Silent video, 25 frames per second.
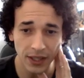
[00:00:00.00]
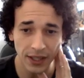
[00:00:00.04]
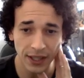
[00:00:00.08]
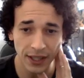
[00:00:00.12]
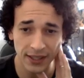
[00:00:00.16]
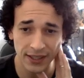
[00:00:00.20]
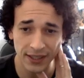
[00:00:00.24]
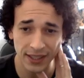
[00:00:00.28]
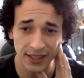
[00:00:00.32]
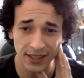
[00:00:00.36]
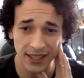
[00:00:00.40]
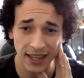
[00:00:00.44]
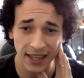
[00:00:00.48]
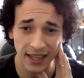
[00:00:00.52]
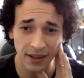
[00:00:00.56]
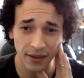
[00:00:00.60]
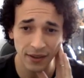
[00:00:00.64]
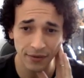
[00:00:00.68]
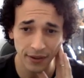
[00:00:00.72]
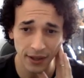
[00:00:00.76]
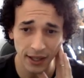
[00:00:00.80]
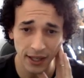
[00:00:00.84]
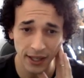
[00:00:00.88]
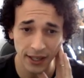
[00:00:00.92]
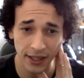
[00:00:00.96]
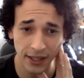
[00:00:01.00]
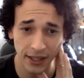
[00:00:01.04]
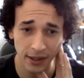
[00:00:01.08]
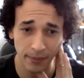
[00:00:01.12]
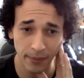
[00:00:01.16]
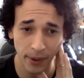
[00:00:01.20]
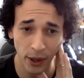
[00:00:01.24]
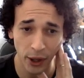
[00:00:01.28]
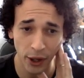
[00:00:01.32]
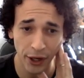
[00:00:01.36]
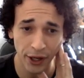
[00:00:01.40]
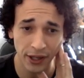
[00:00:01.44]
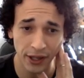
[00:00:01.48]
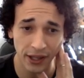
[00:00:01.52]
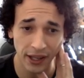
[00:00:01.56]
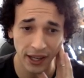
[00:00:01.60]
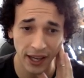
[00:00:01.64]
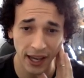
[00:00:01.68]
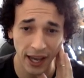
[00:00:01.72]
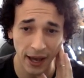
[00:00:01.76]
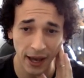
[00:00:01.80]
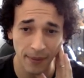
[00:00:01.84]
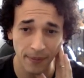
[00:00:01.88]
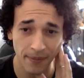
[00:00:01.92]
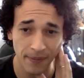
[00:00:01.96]
It's identifying a market
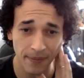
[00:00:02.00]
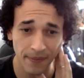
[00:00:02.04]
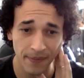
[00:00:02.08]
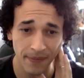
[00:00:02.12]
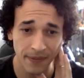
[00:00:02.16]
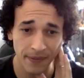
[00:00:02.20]
gap,